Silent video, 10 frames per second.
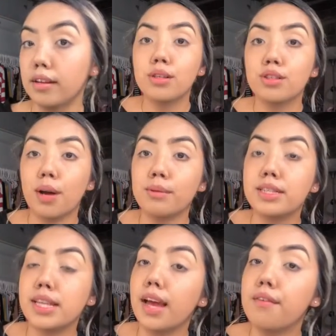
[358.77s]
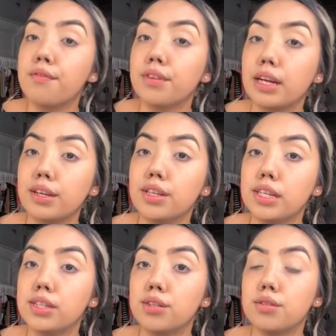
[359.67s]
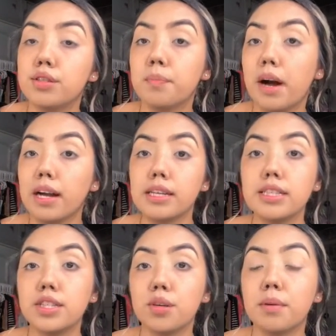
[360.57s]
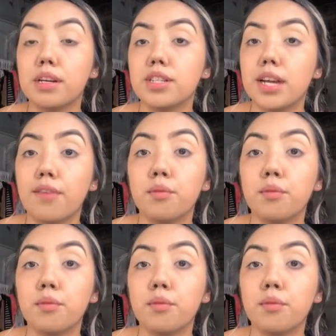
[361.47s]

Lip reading: So I would say if you feel like you need to spot conceal because you have a